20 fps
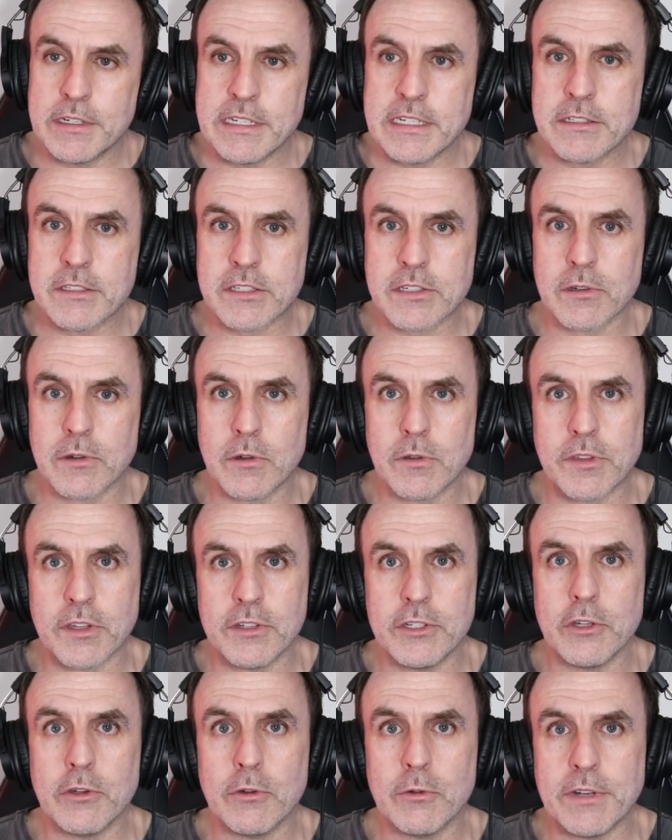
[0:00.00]
into the
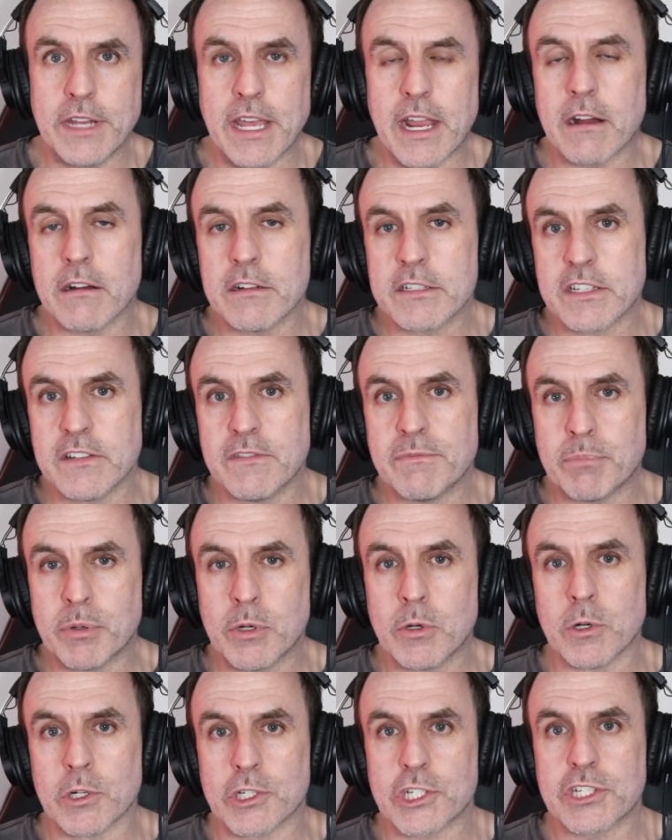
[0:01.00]
new narrative
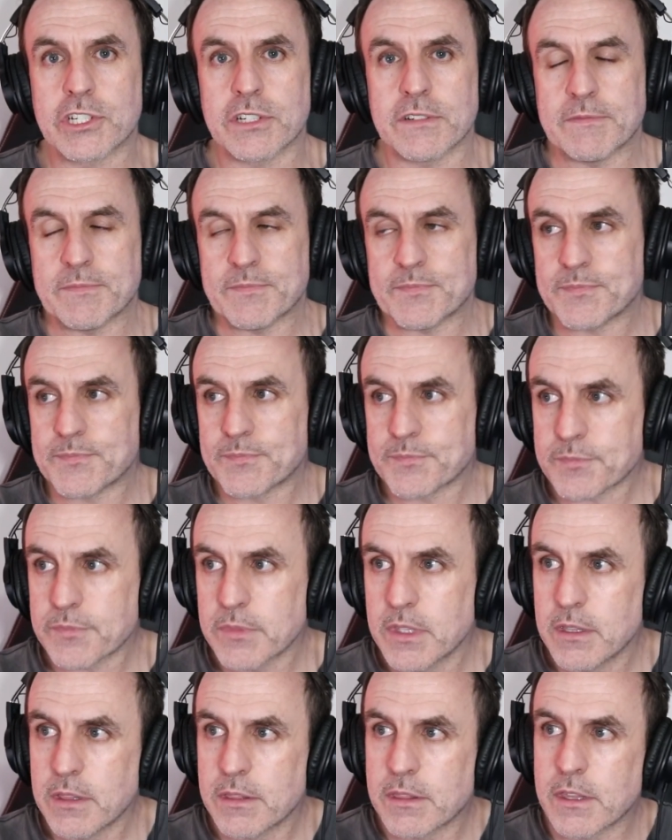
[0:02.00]
push
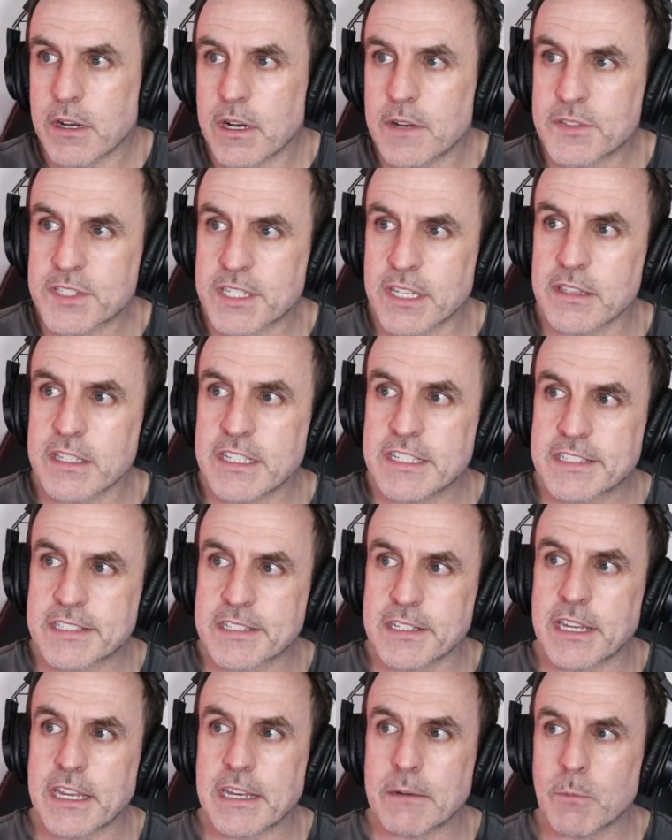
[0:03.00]
that I've suddenly
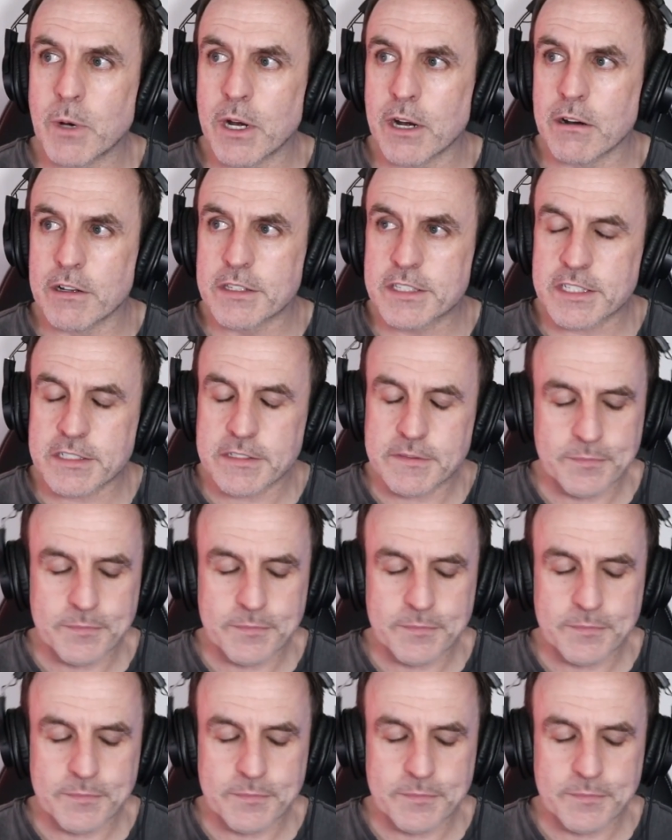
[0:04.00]
seen where it's